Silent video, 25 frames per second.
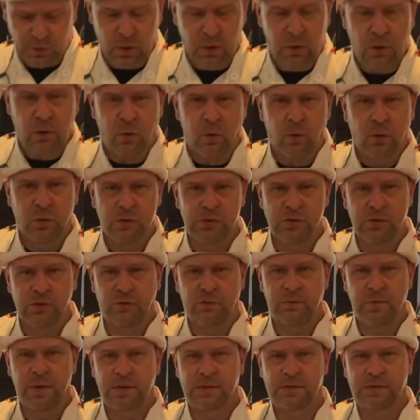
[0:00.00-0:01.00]
once
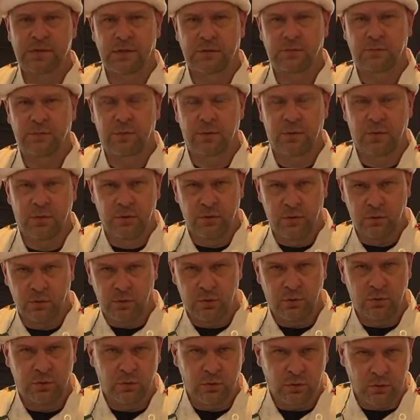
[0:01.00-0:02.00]
you've mixed up
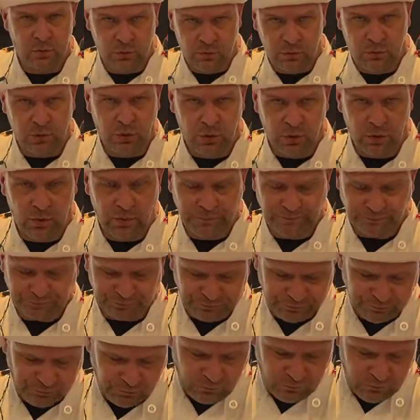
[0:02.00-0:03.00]
your dough,
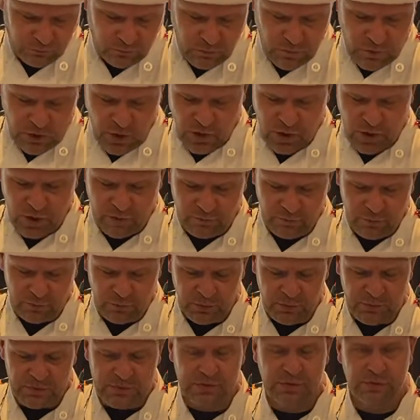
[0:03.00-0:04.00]
cover it
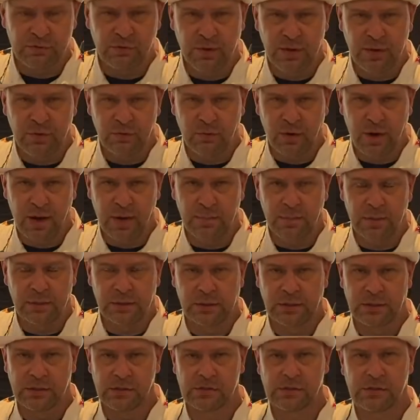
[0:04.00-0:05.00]
with a saran wrap and
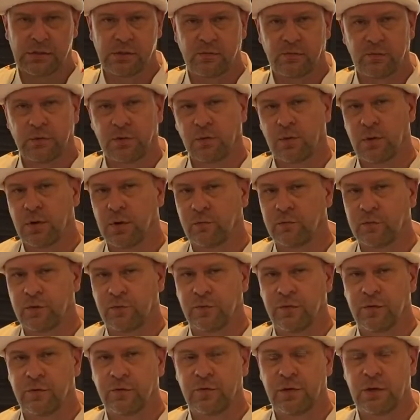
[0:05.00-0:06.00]
let it sit for 12 to
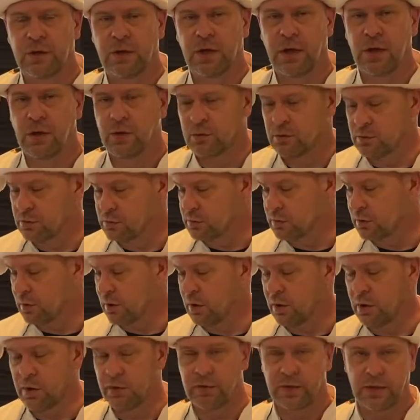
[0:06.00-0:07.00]
15 hours
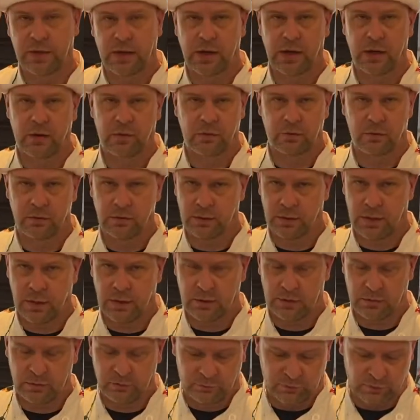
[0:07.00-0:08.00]
on the counter, not
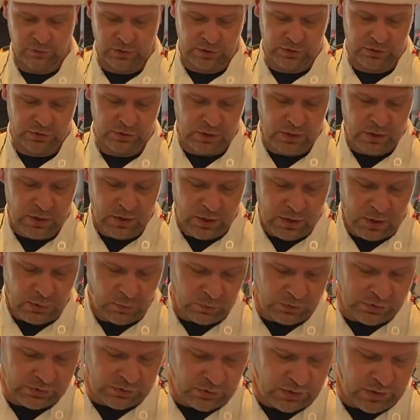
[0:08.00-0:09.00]
in the fridge. And
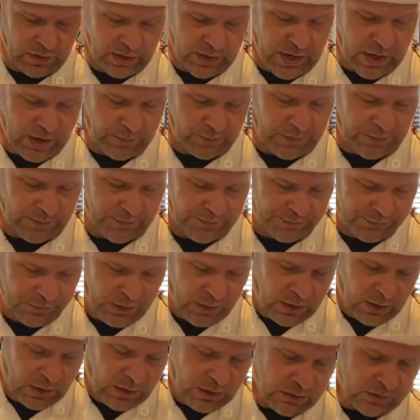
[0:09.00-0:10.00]
what's gonna happen
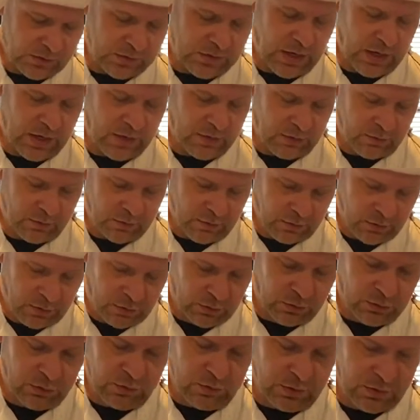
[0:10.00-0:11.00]
is that
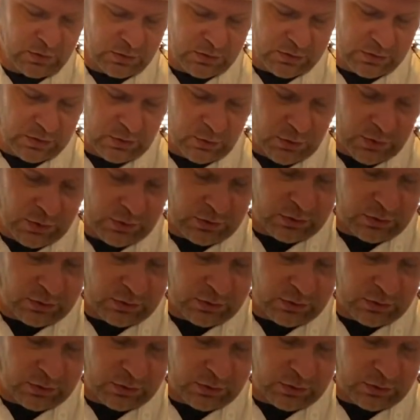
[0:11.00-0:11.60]
gluten is going to